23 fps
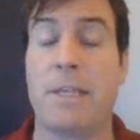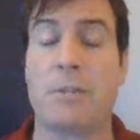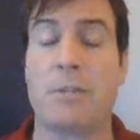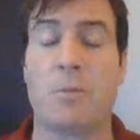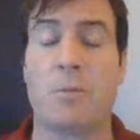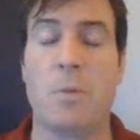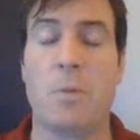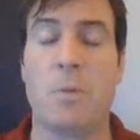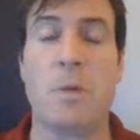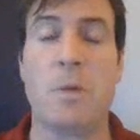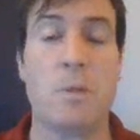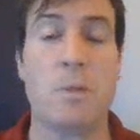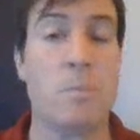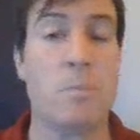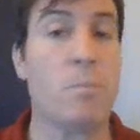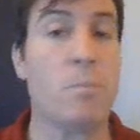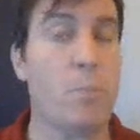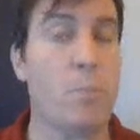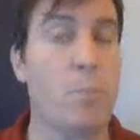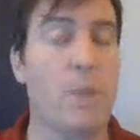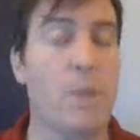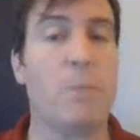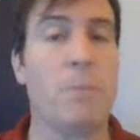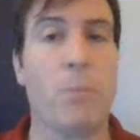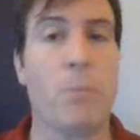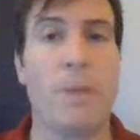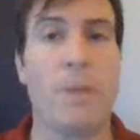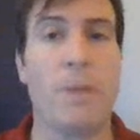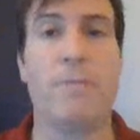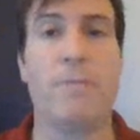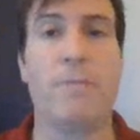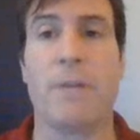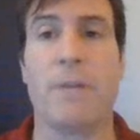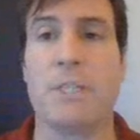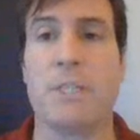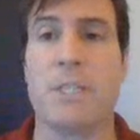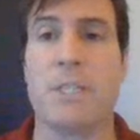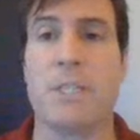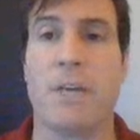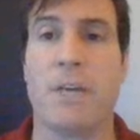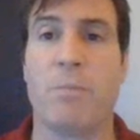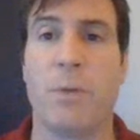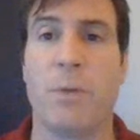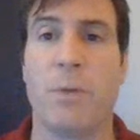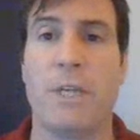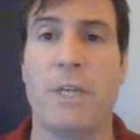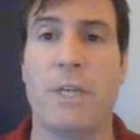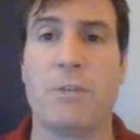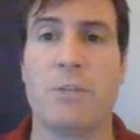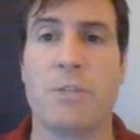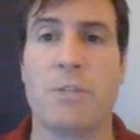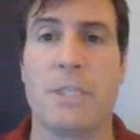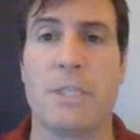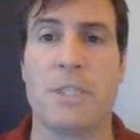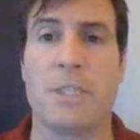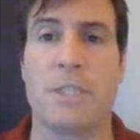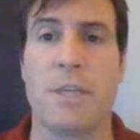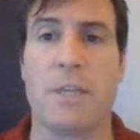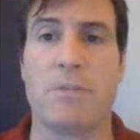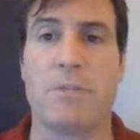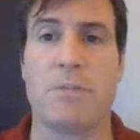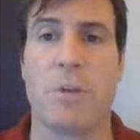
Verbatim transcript: So uh, pretty pretty fun stuff, pretty interesting stuff.